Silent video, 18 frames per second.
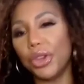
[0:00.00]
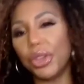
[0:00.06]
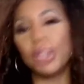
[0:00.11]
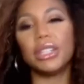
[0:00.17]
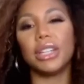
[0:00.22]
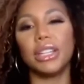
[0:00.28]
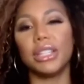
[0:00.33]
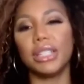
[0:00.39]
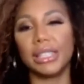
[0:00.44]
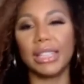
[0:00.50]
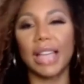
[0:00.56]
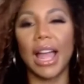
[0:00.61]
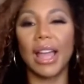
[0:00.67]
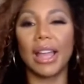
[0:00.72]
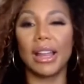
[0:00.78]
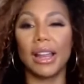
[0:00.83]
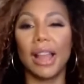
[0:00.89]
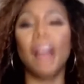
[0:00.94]
you can
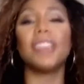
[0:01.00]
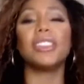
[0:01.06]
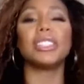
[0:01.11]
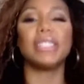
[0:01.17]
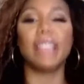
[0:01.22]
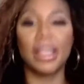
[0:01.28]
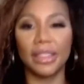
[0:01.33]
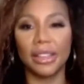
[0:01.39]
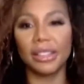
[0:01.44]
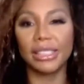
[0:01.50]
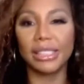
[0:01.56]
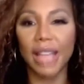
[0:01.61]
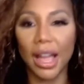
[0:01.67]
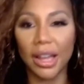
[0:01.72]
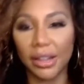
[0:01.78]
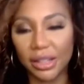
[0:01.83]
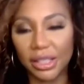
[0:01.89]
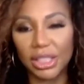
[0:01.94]
understand their
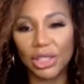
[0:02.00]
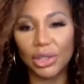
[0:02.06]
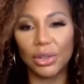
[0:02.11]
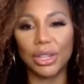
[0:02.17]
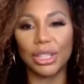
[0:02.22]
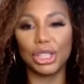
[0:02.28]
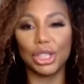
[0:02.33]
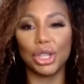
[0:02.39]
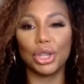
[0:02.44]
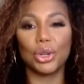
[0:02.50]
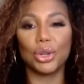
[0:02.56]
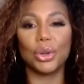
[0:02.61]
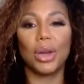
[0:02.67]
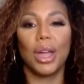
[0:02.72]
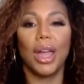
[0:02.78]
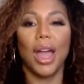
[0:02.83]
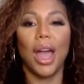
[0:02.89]
side of the story too.